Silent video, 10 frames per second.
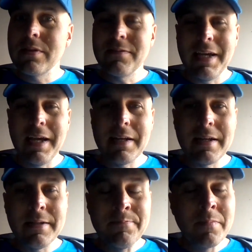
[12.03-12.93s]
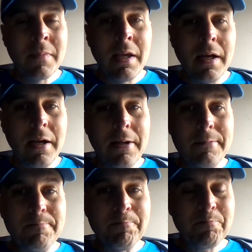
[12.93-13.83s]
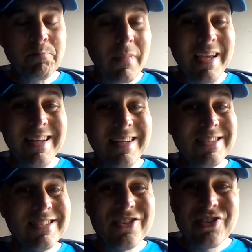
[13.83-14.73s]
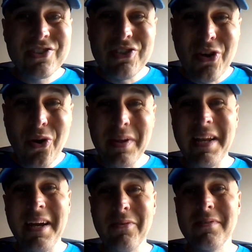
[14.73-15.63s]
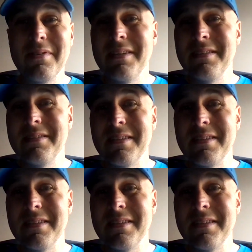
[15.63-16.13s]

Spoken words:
of Canada. It is snowing out. It's